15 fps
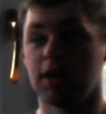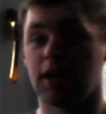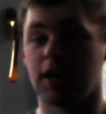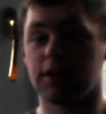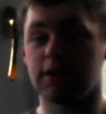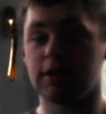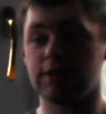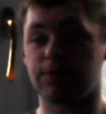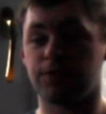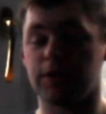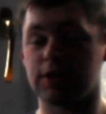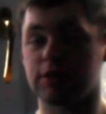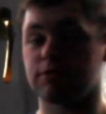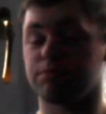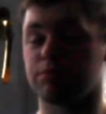And these
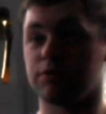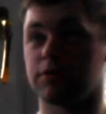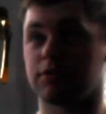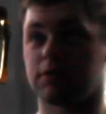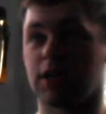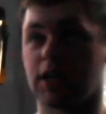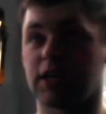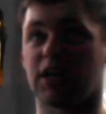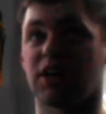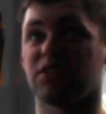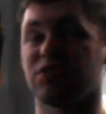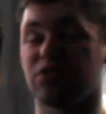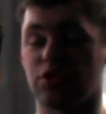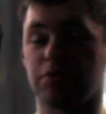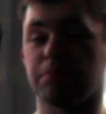things would take a
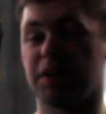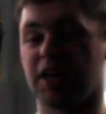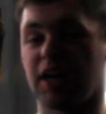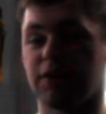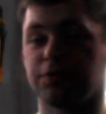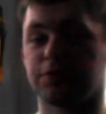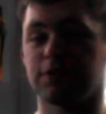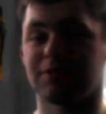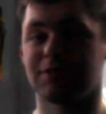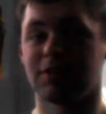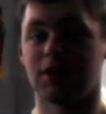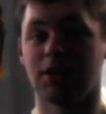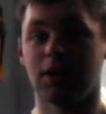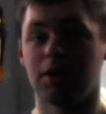lot of my effort,